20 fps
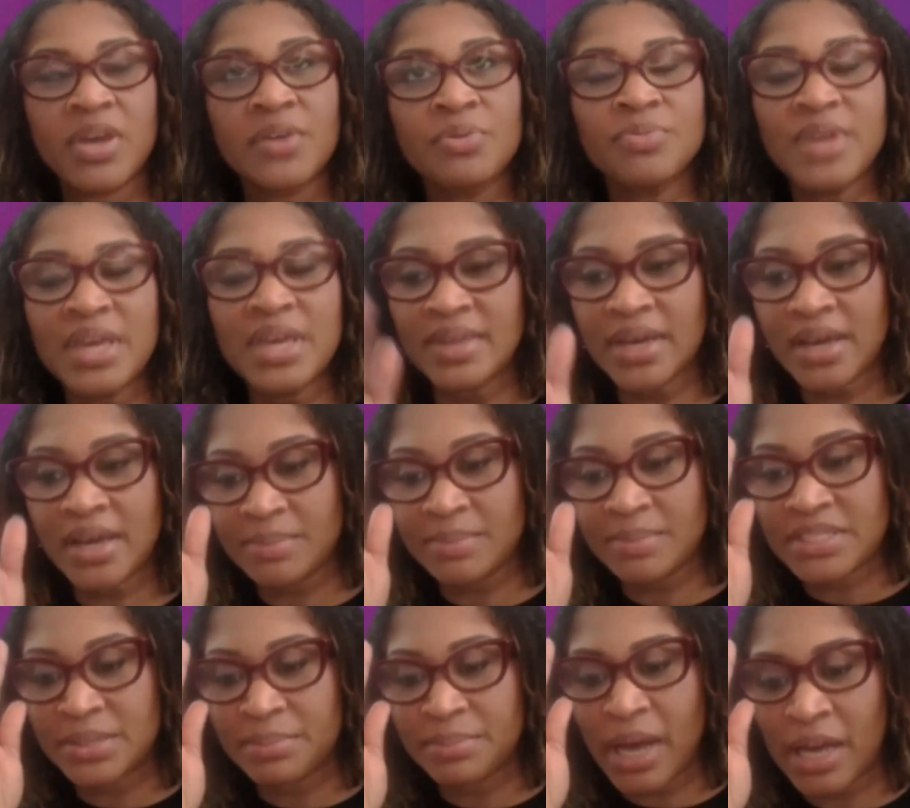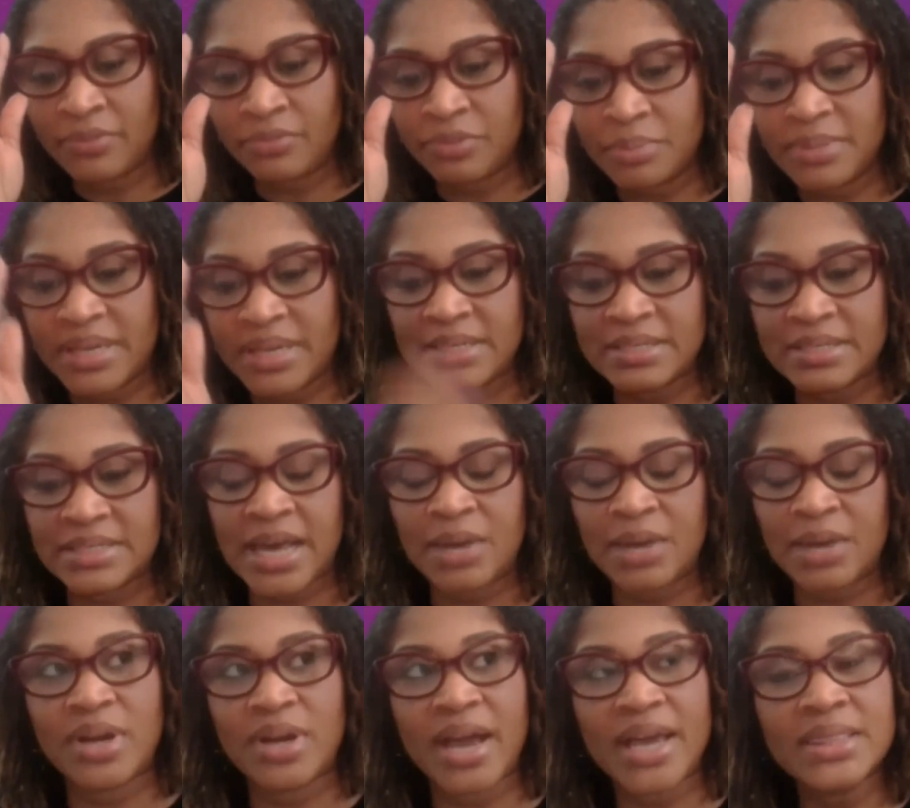The other thing that comes to mind for me is
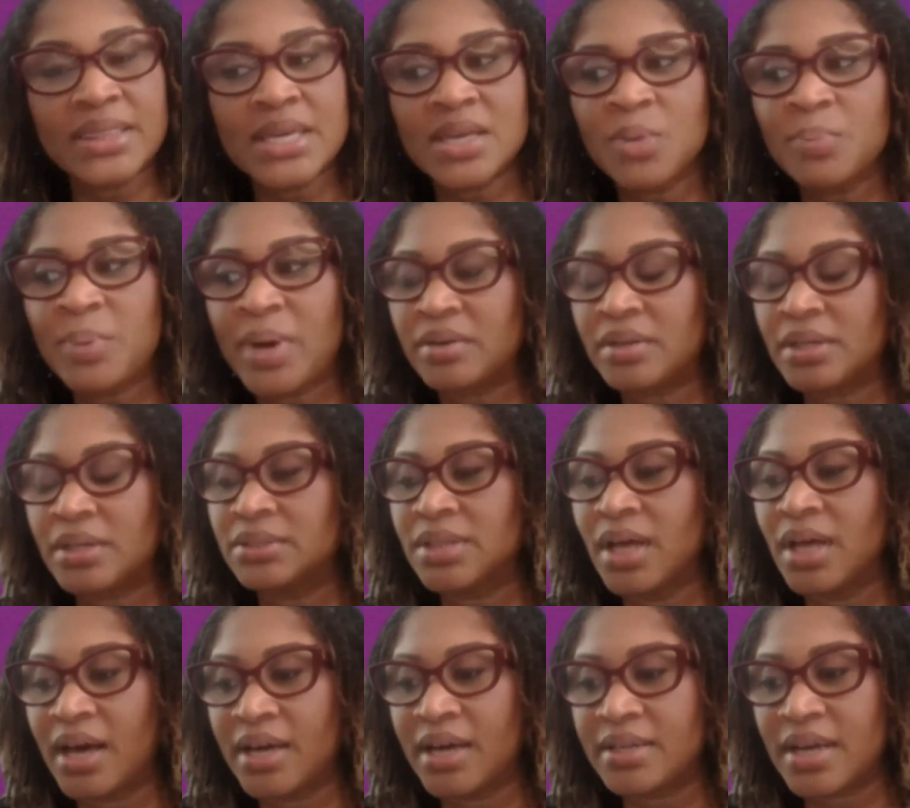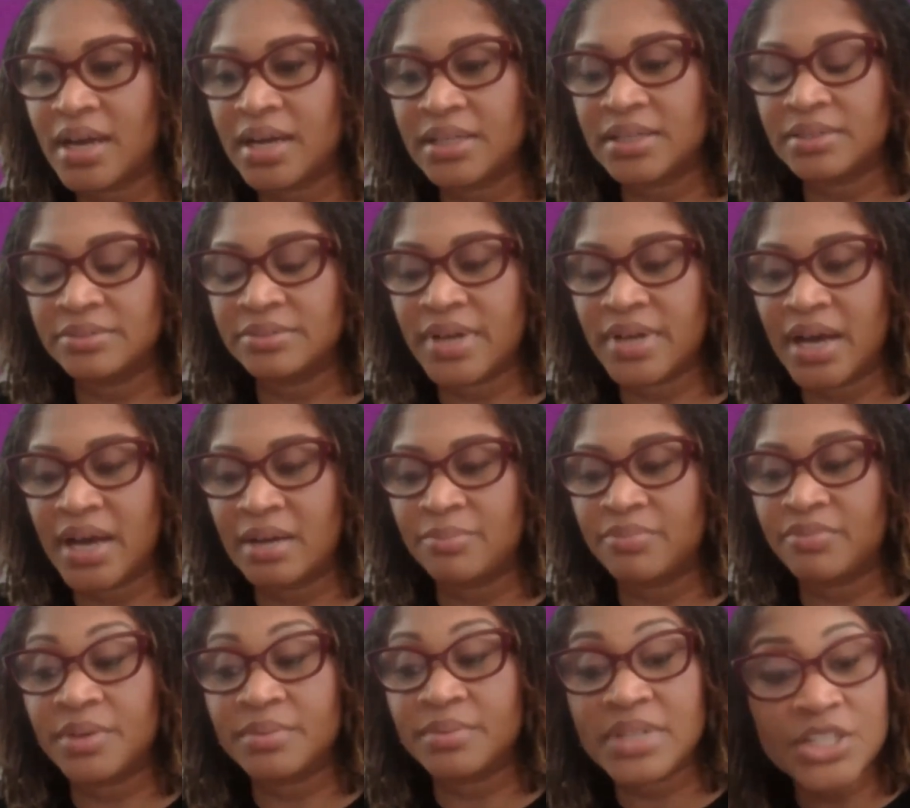that when I think about a lot of
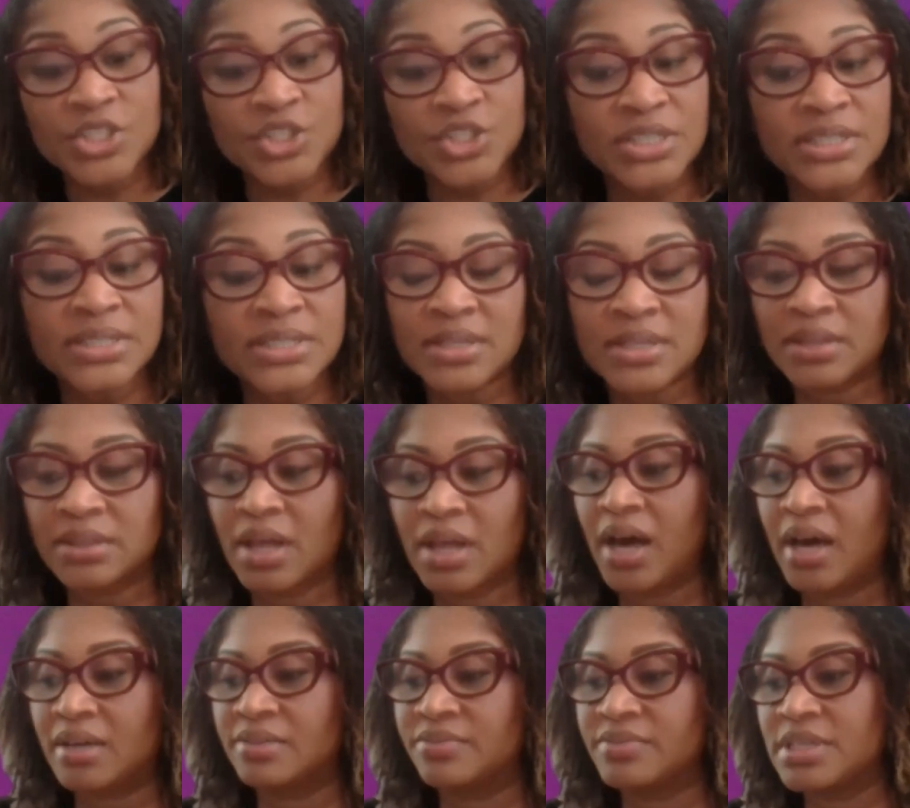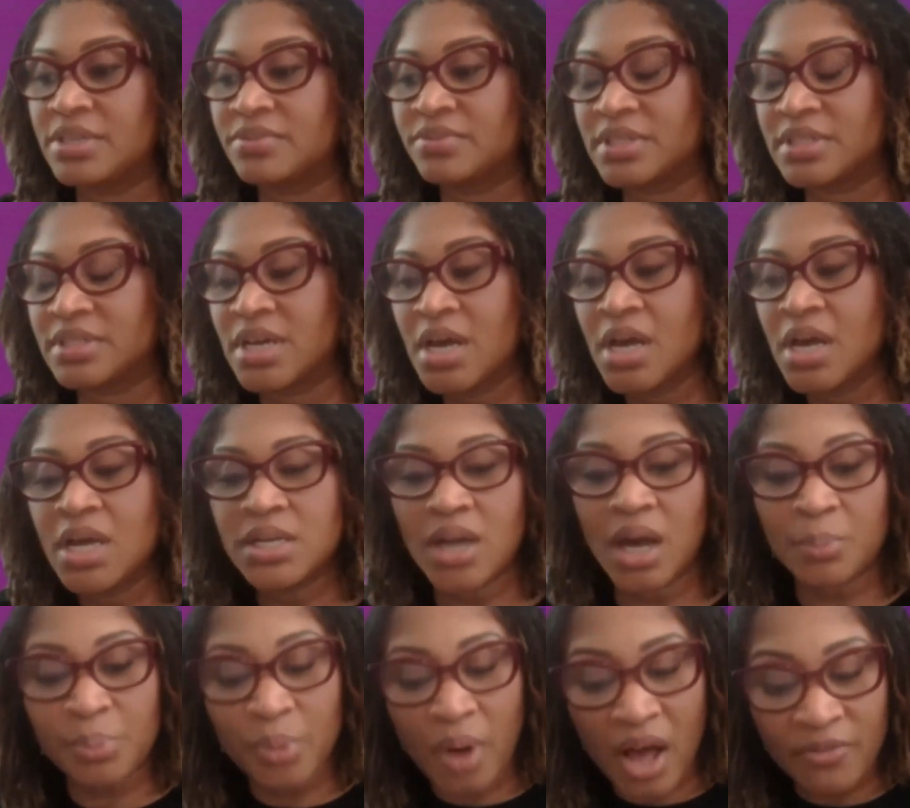foundations, a lot of even
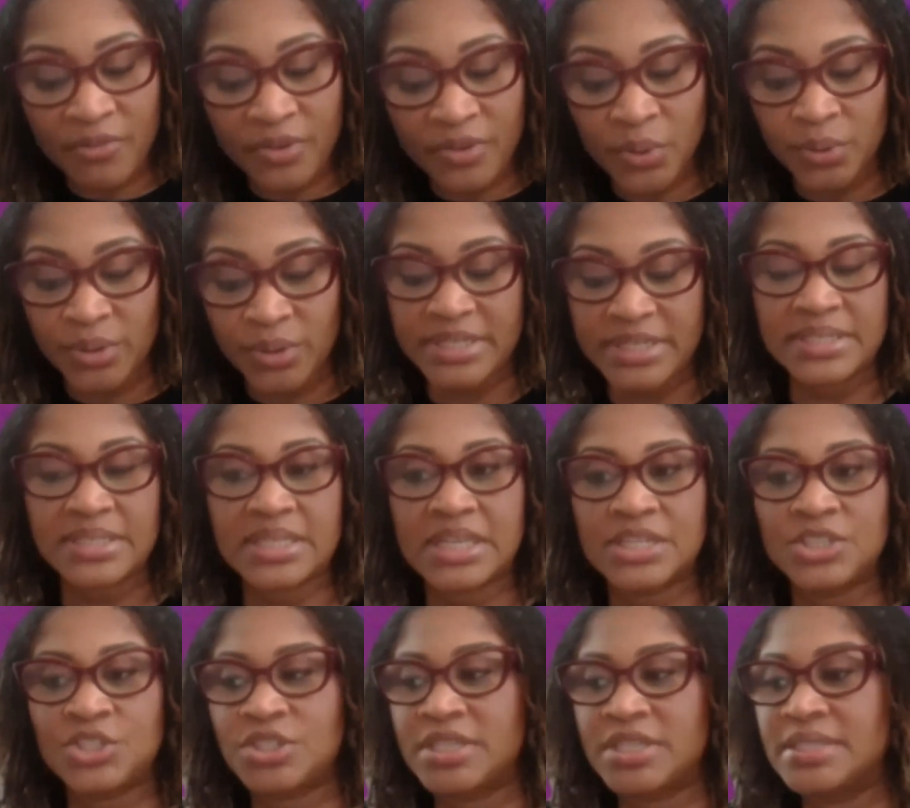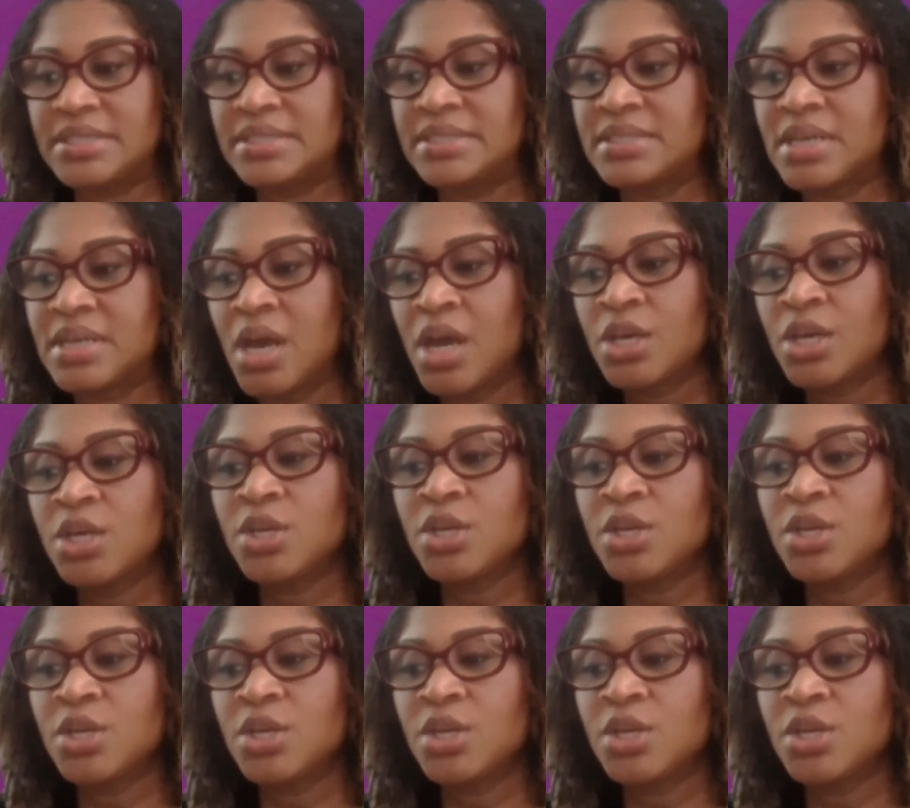nonprofit organizations,